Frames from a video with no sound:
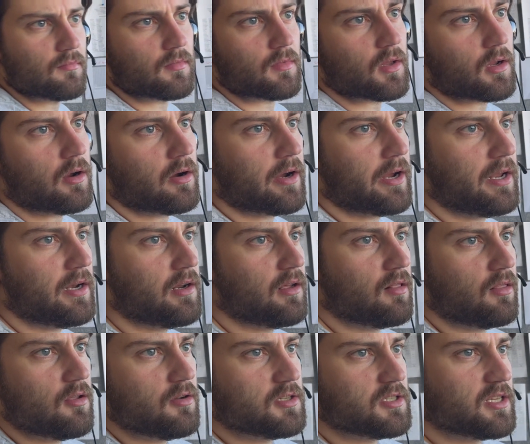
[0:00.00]
All right, and it
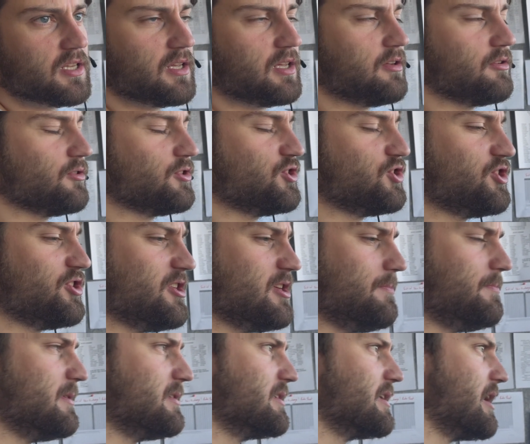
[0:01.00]
looks like your
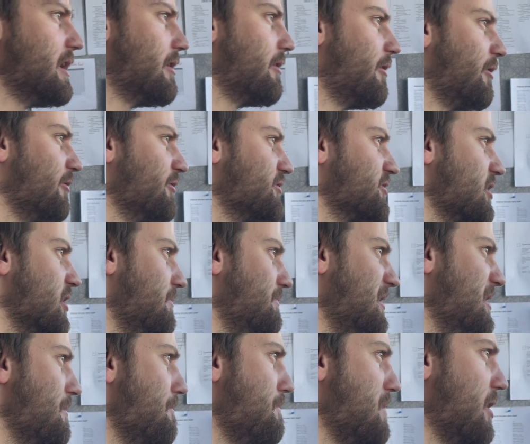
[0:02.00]
cheapest carrier is gonna
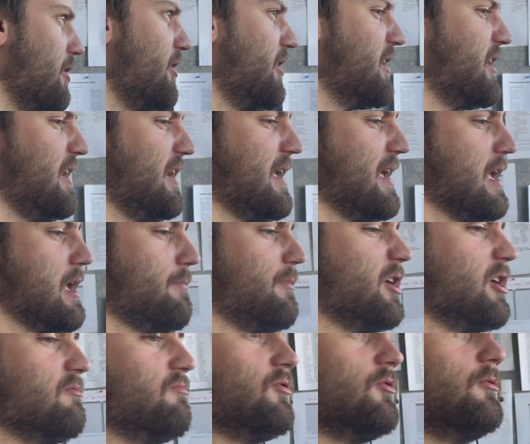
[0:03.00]
be American
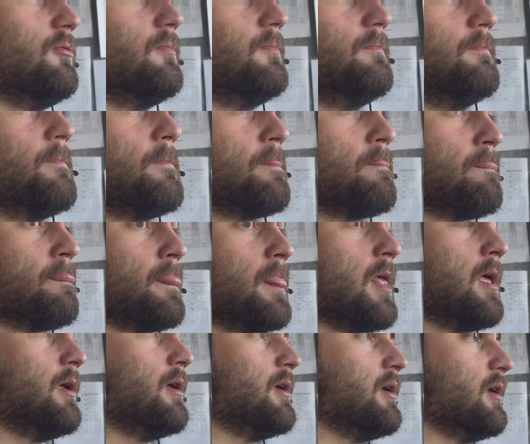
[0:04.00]
Amicable.
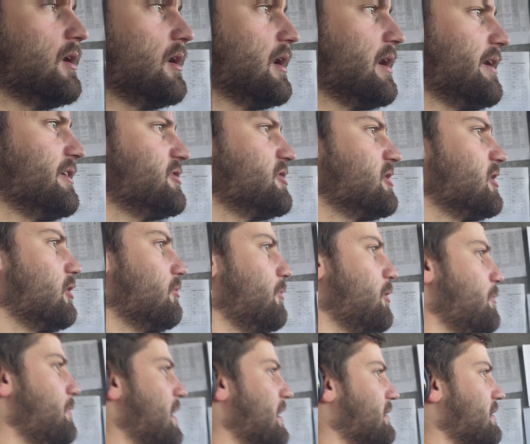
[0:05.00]
Just a little bit
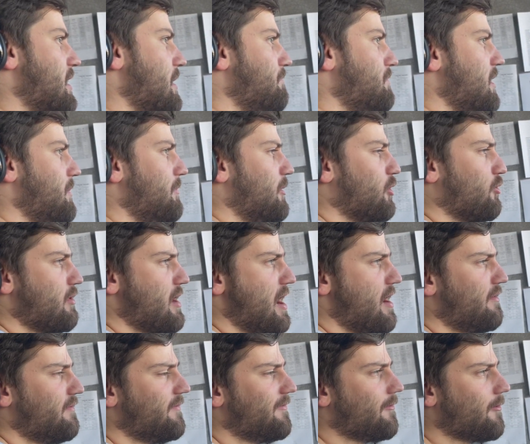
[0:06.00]
about them. They've been
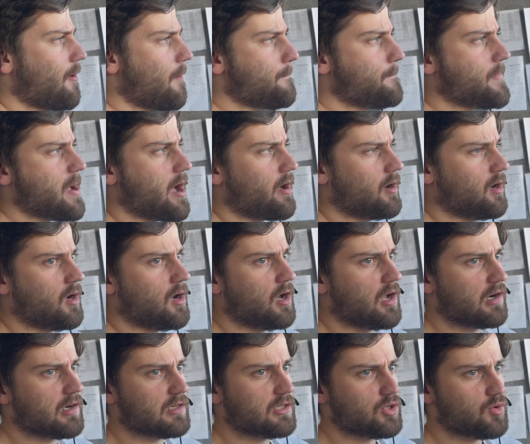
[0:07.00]
around for about
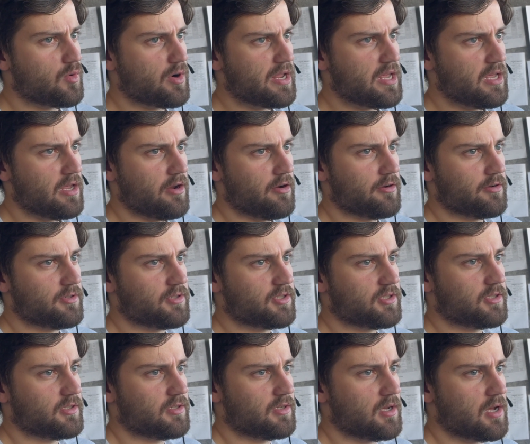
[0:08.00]
120
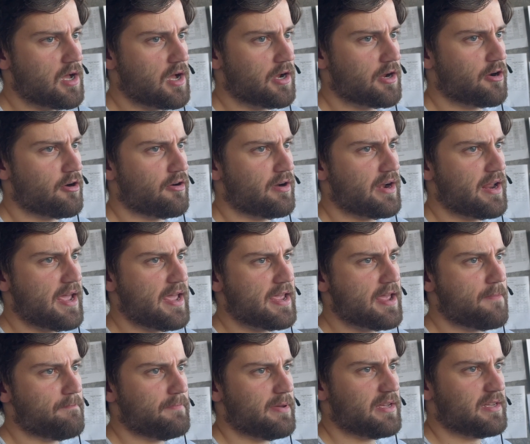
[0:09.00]
years. Current
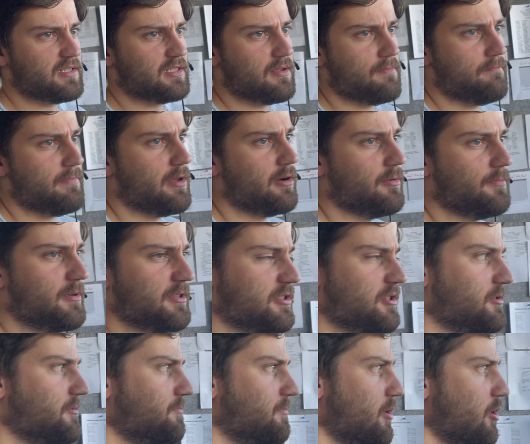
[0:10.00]
AM Best and Better
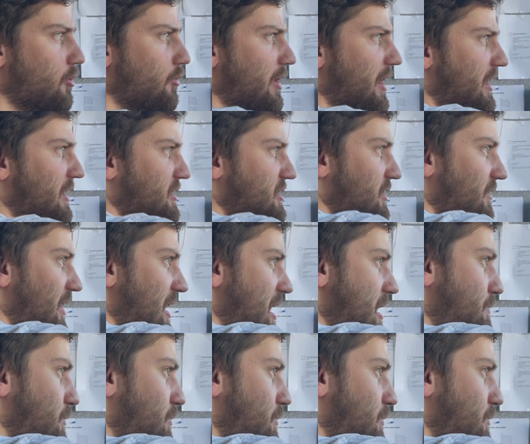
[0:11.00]
Business Bureau ratings of A+.